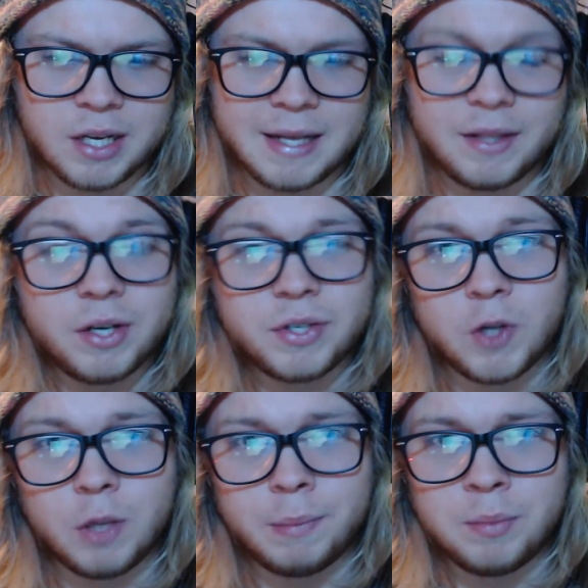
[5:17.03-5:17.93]
and there are
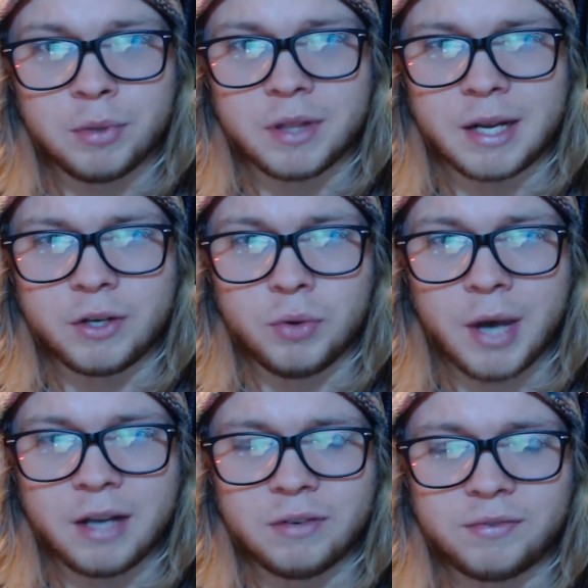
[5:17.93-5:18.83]
still people that I do
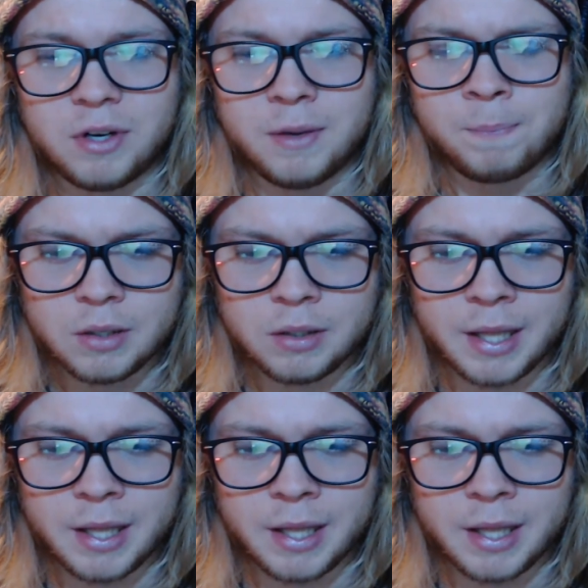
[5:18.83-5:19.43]
hide it from,